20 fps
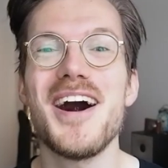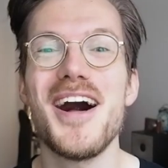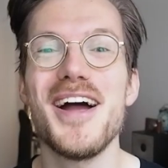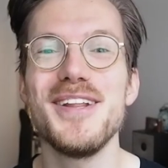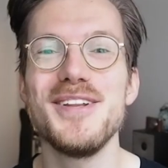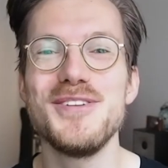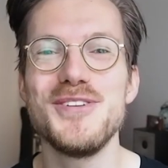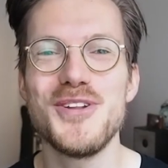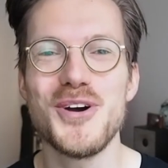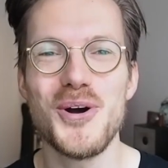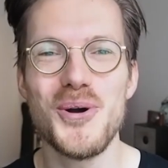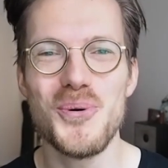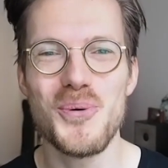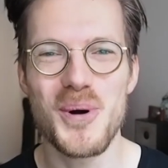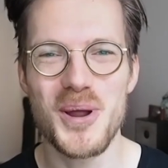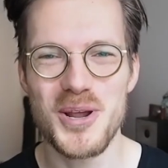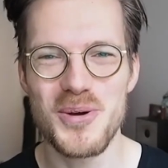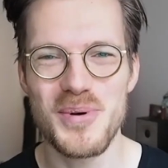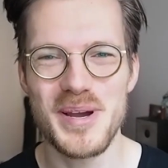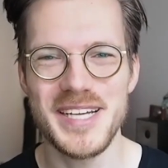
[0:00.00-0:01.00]
I don't
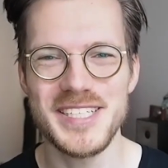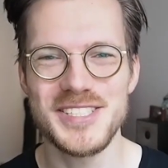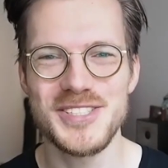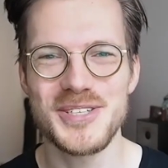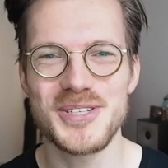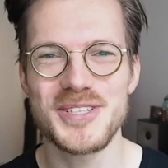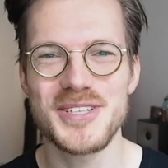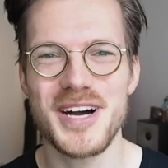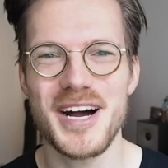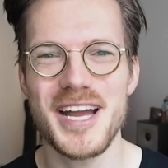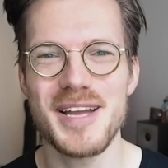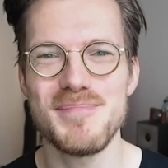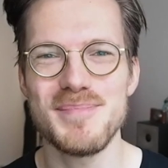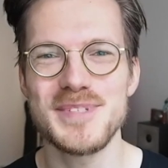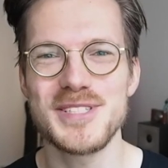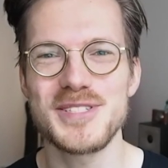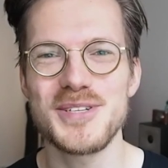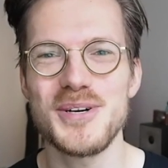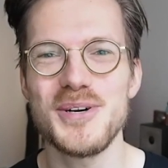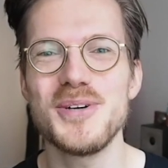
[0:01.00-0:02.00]
want to waste your time,
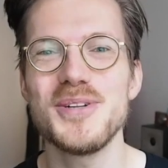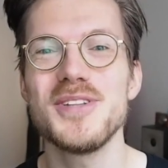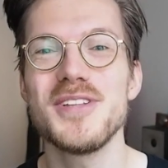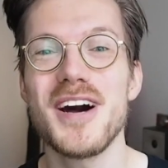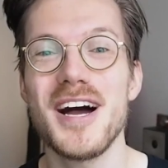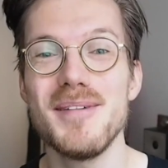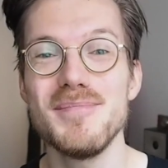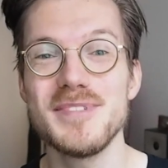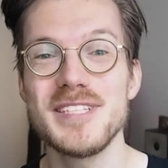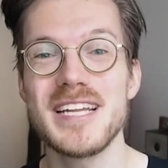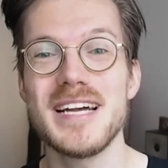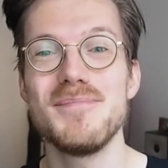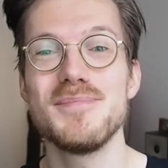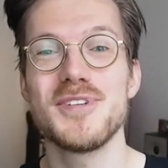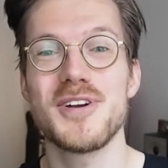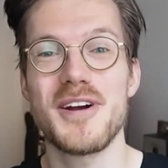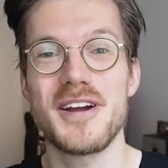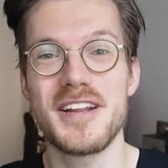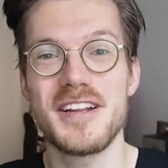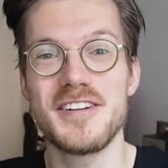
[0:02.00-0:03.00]
so
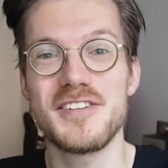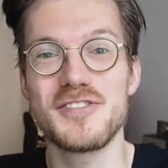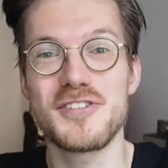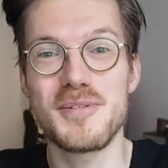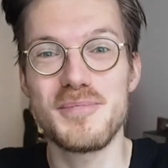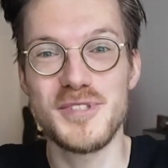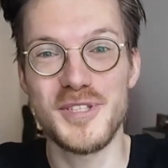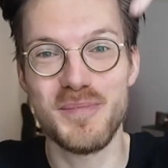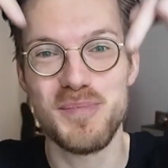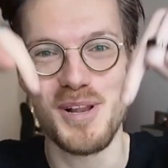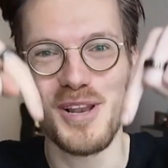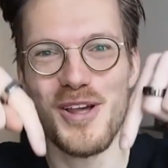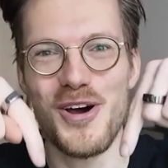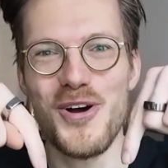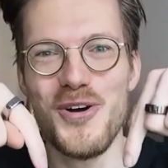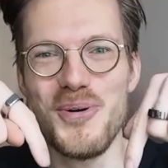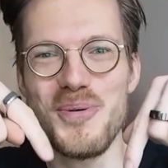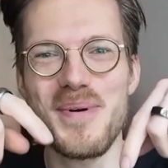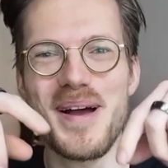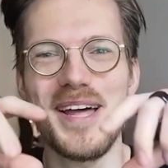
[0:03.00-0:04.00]
timestamps are in the description
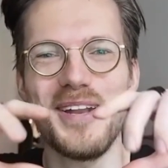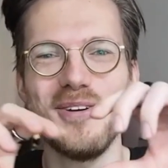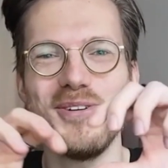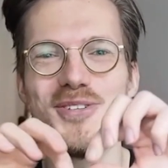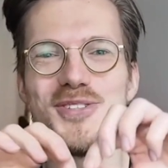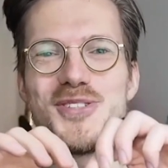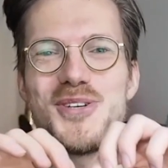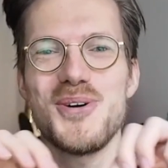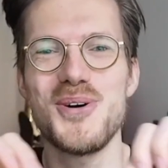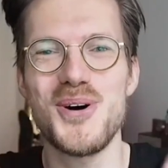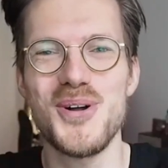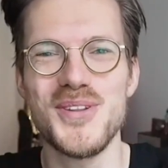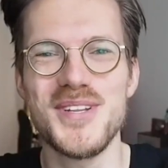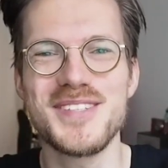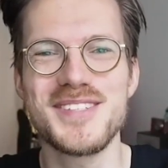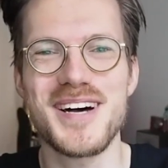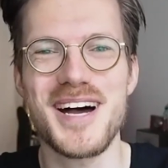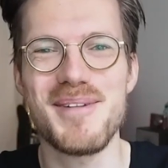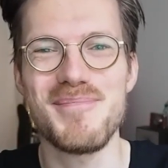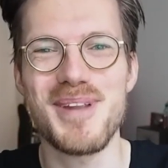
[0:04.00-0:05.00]
below and also on
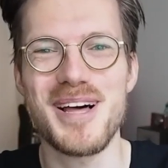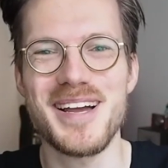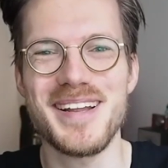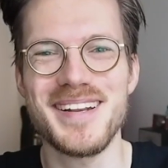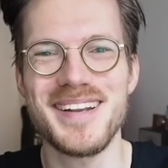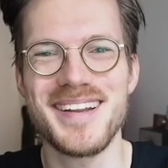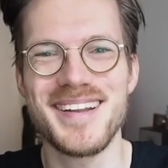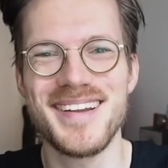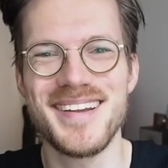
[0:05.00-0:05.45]
the timeline.